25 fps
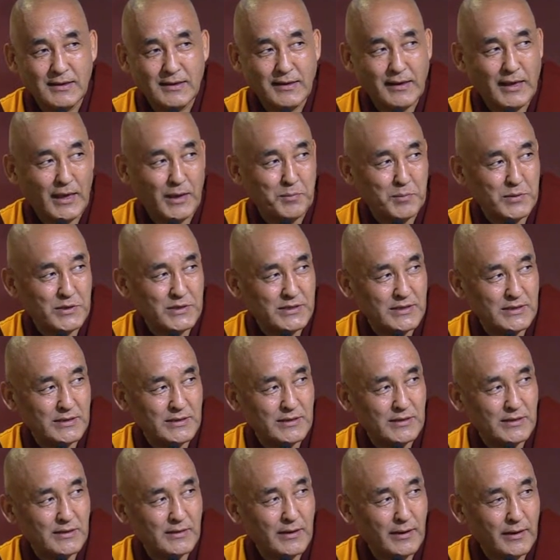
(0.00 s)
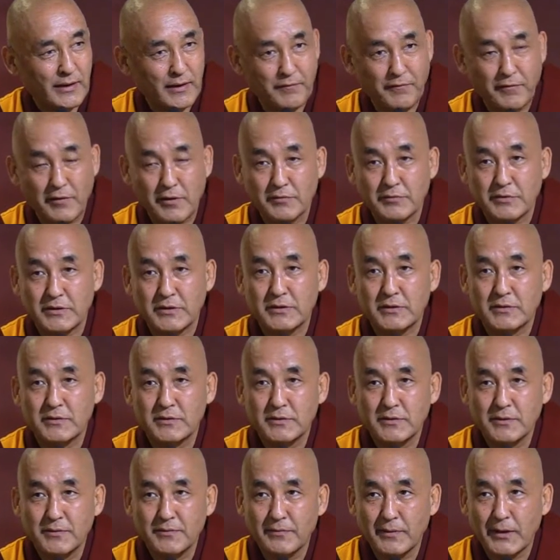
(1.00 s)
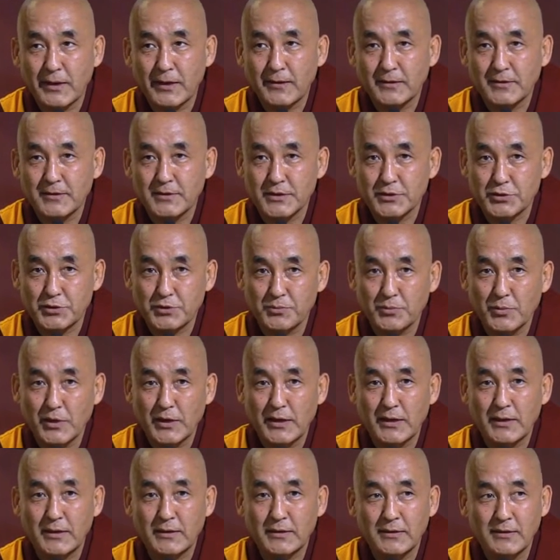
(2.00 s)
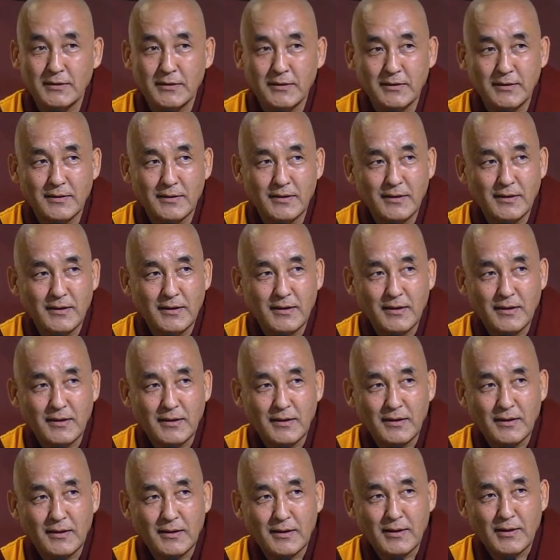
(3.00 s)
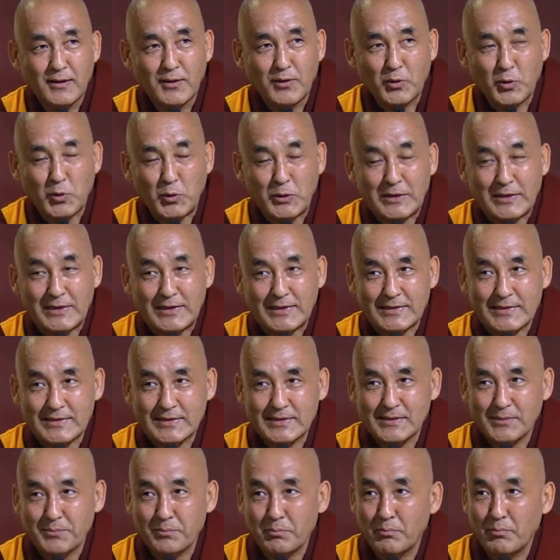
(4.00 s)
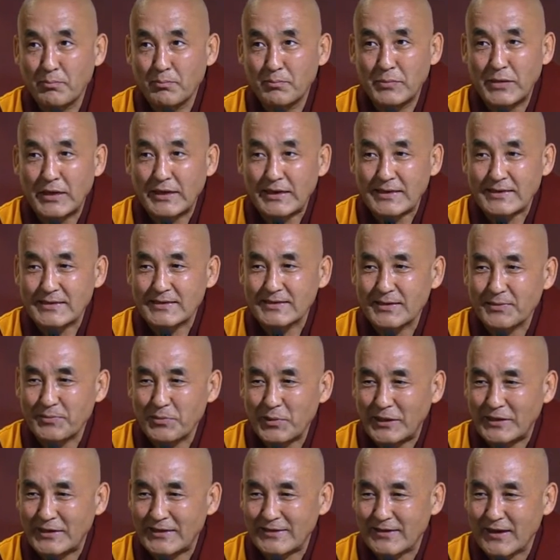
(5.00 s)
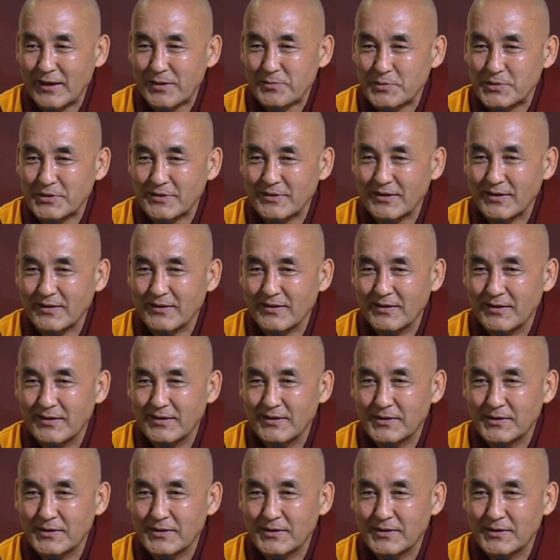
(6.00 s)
KPC, like founded by Jejun Ma, and Holiness blessed many times here.